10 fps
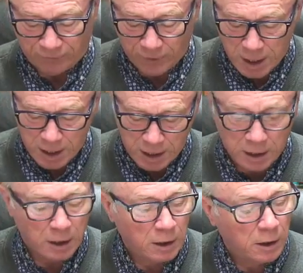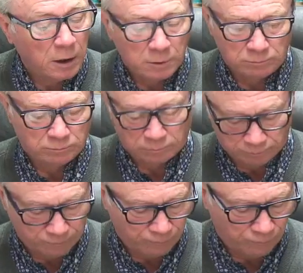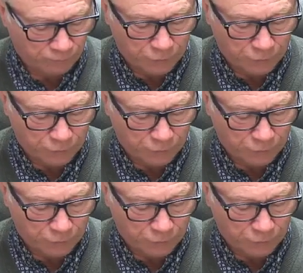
From